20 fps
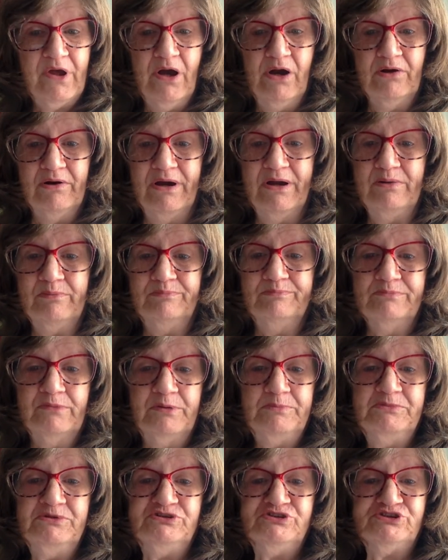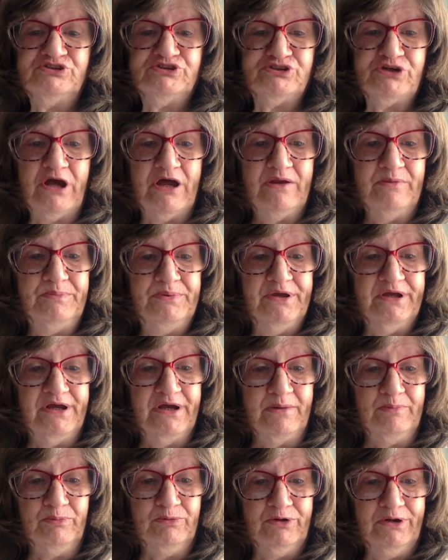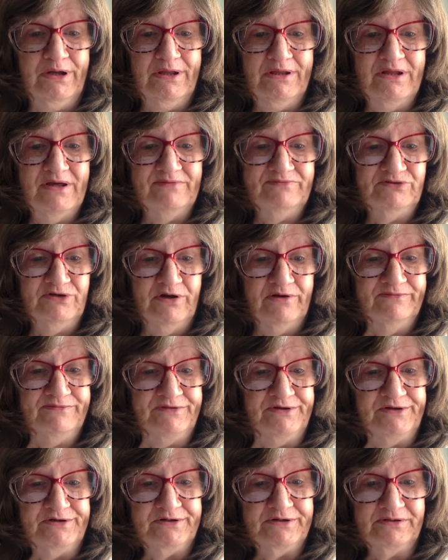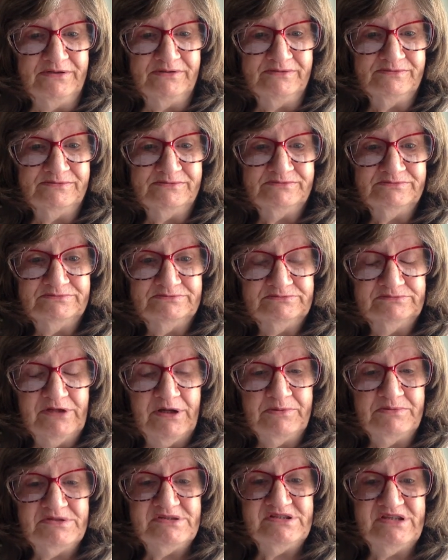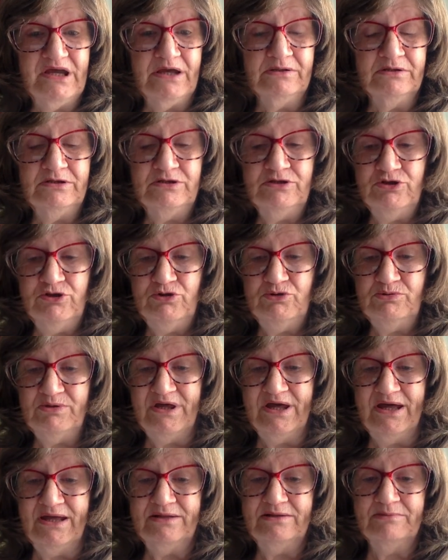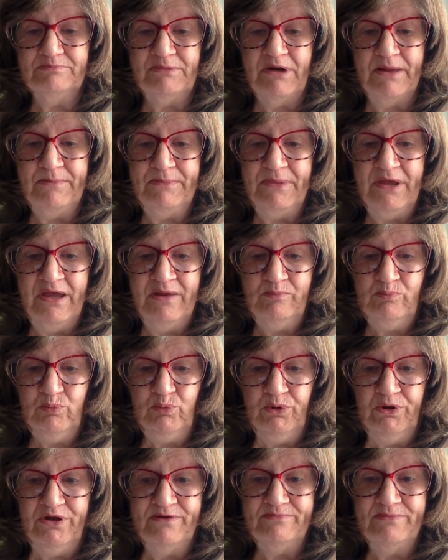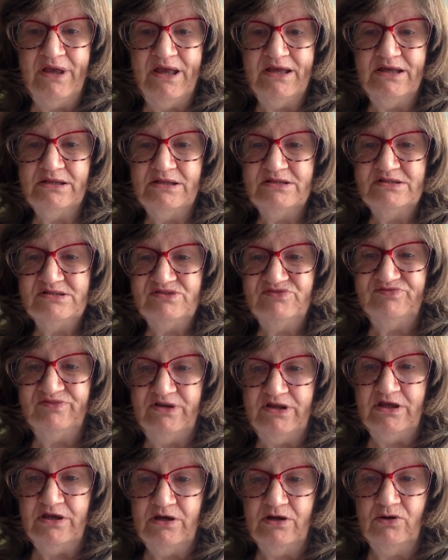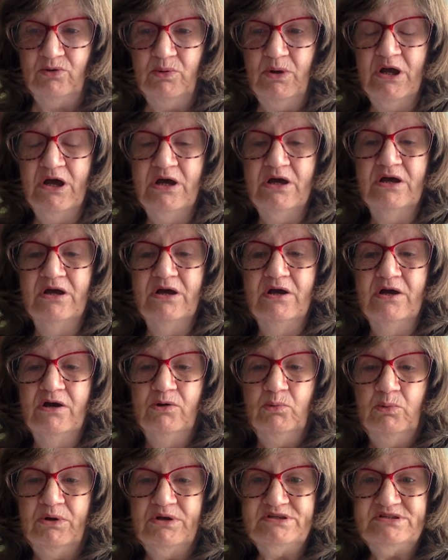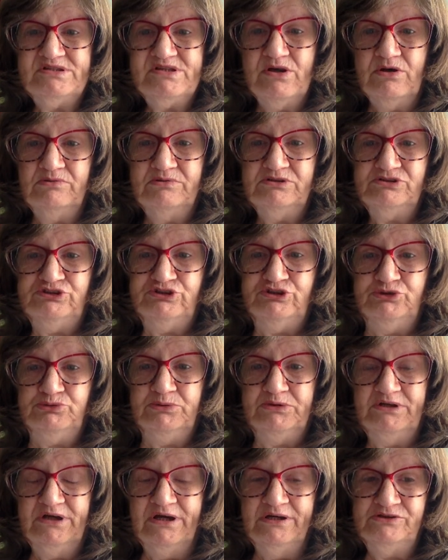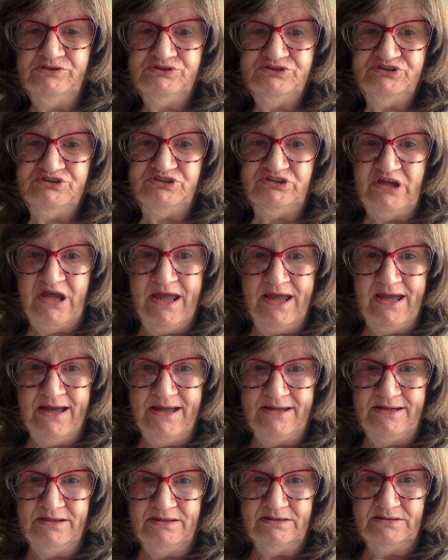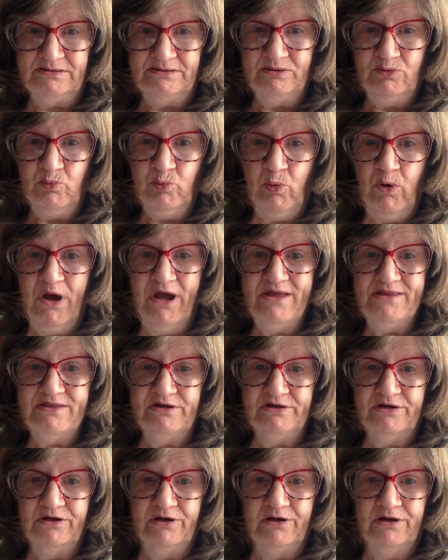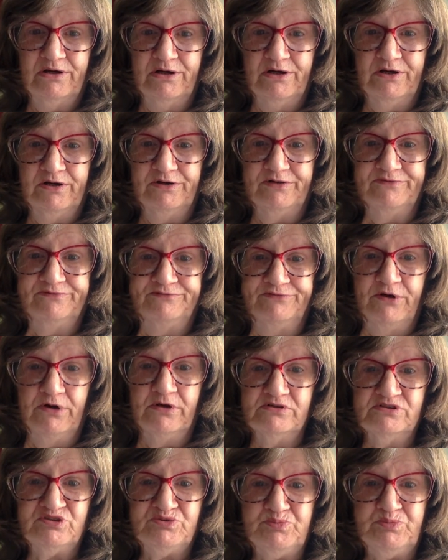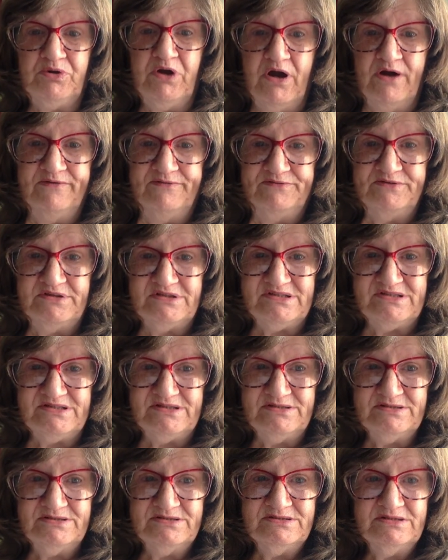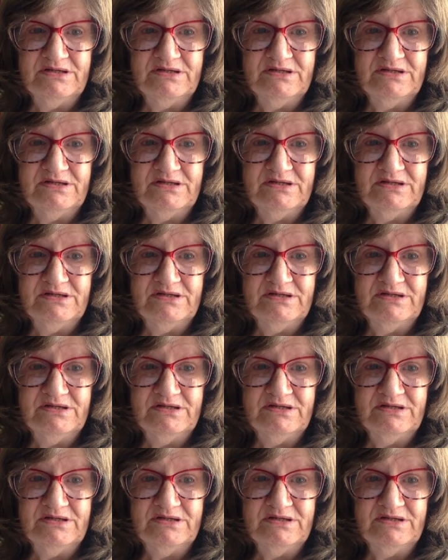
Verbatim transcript: All right, let me just try to pick up where I left off here. I was telling you that my main point in making this video was so that you would understand why there are false prophets,